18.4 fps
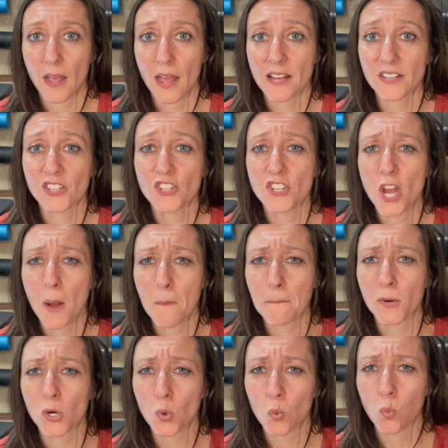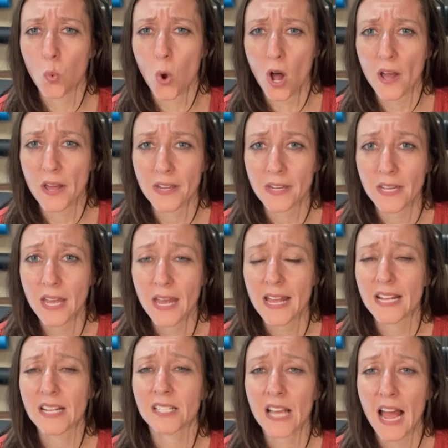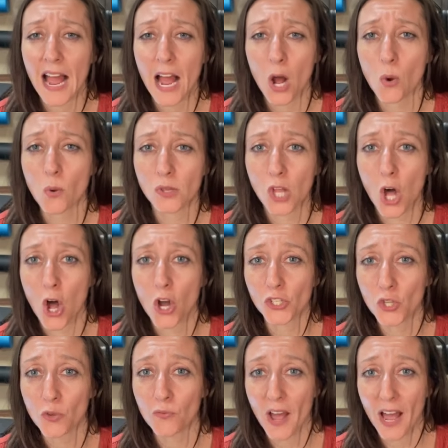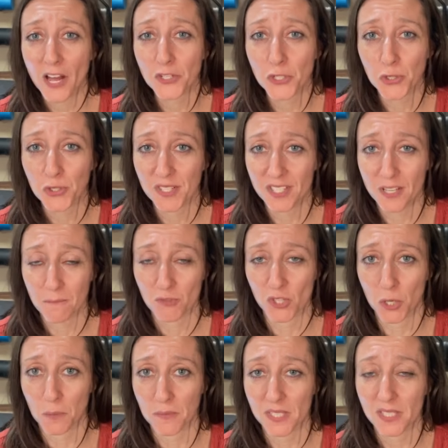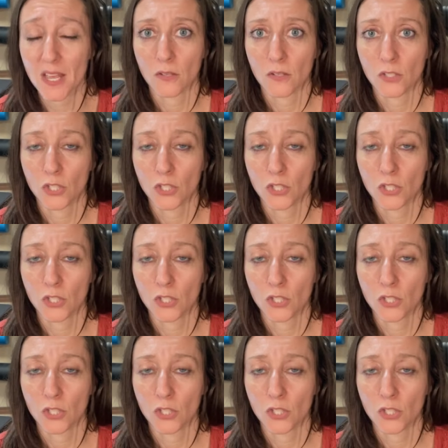And number one is how long you've had your symptoms.